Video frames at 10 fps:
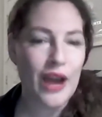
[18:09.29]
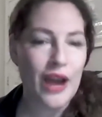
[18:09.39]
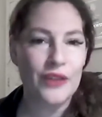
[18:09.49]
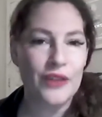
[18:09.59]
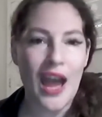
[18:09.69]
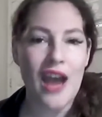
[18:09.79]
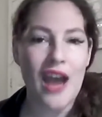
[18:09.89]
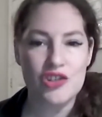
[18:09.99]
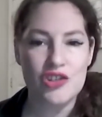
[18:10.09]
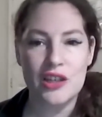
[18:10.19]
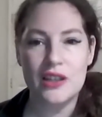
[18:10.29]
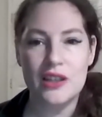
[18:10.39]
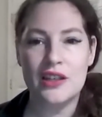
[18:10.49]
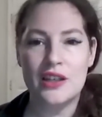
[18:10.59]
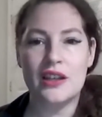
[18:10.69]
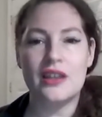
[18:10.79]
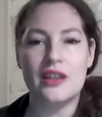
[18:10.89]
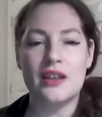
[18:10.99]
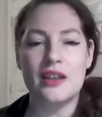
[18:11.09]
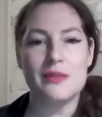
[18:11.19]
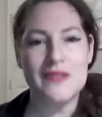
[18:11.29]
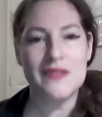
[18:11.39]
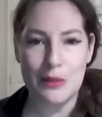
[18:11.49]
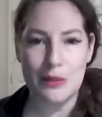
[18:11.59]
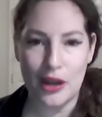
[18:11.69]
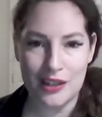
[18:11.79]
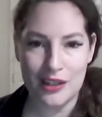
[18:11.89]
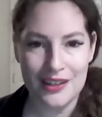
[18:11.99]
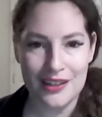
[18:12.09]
out for cash? Seaburn.